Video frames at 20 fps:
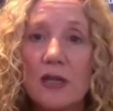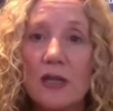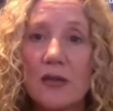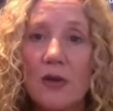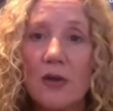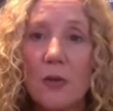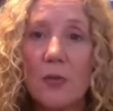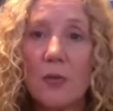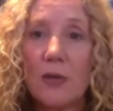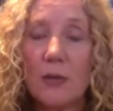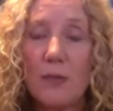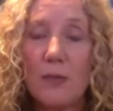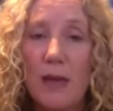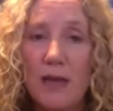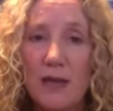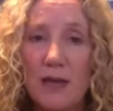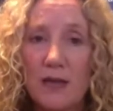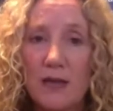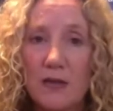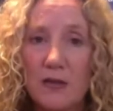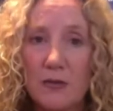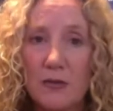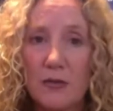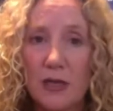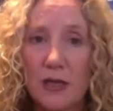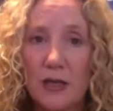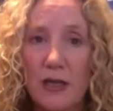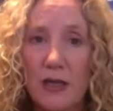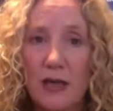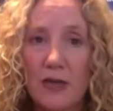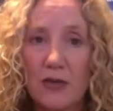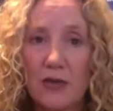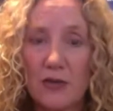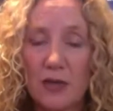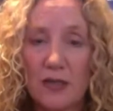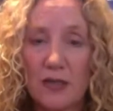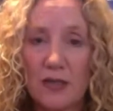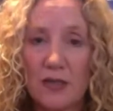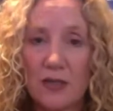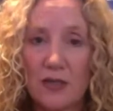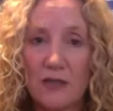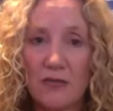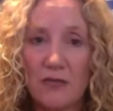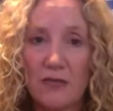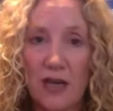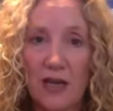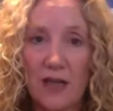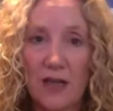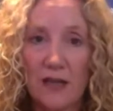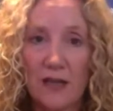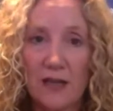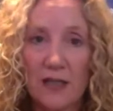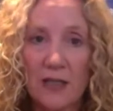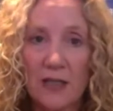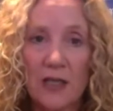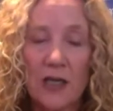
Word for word: cannot be amended during that transition phase.